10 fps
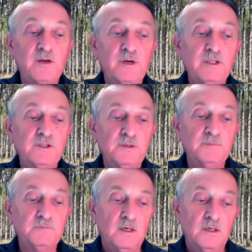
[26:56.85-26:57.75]
rates.
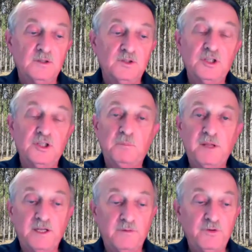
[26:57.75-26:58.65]
Consider
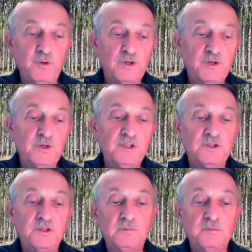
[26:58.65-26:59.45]
planting fewer trees